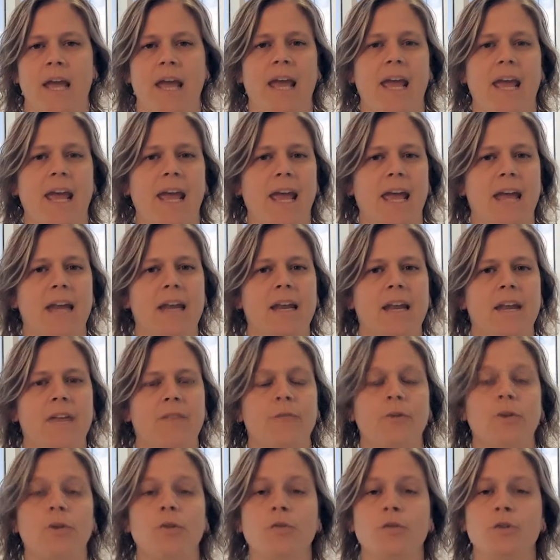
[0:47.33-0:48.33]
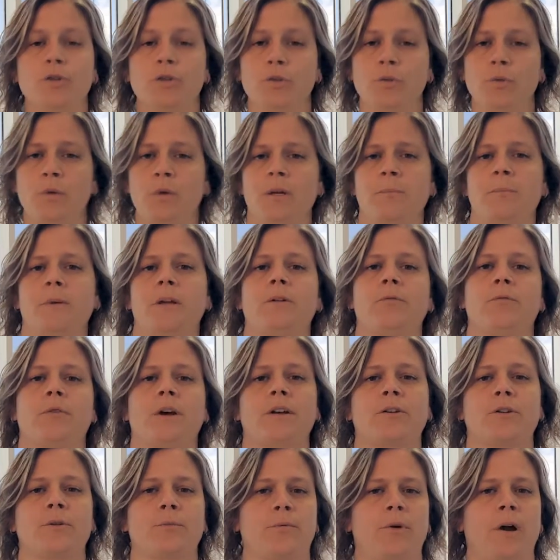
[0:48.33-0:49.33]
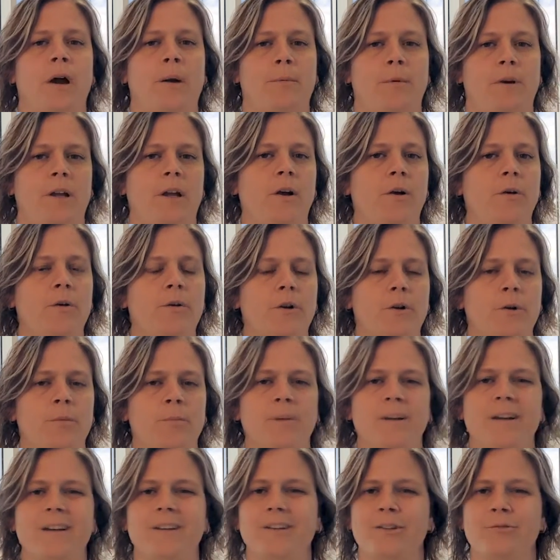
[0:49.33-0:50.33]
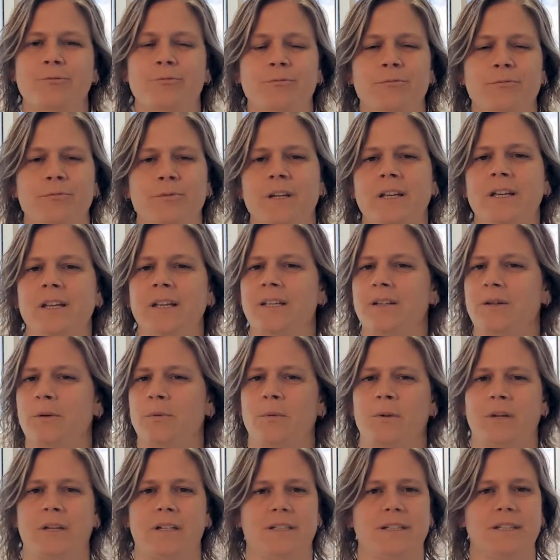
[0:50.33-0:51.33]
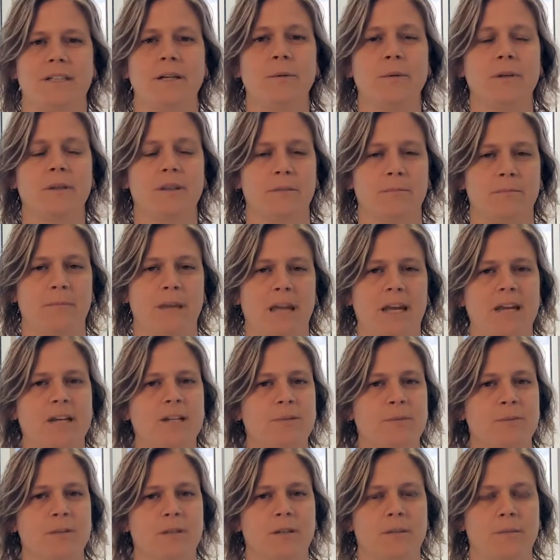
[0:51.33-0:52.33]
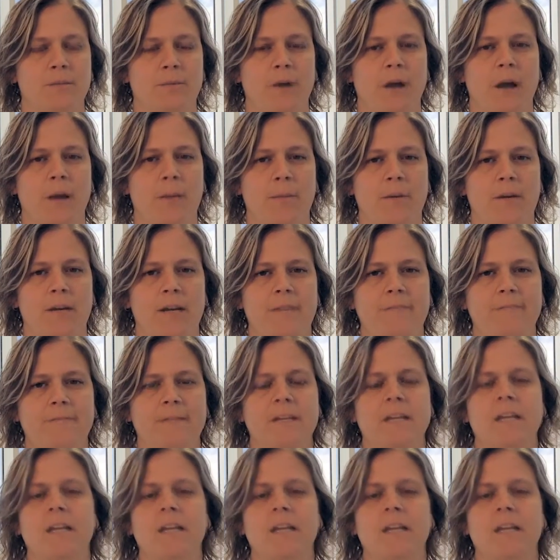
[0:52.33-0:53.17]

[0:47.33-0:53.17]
And if you do want to be a rental property owner but really don't want to deal with the management of the property,